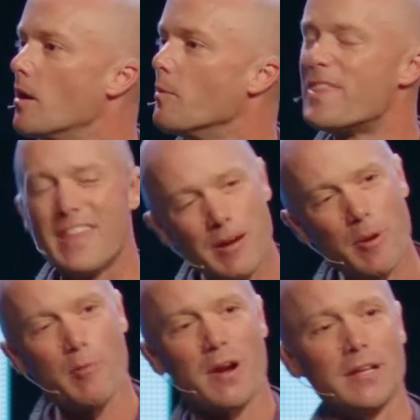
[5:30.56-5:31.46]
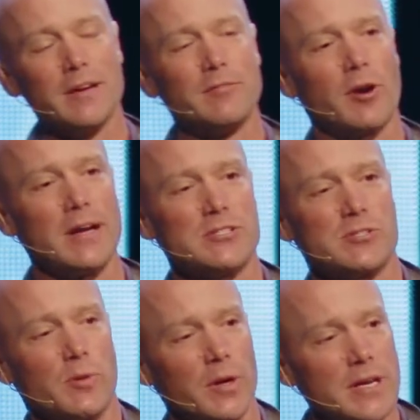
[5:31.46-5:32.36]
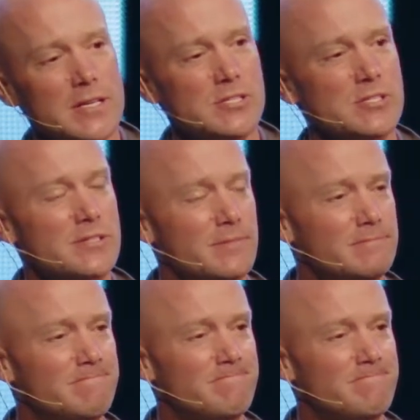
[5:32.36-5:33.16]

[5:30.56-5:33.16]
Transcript: We think we want to live great stories.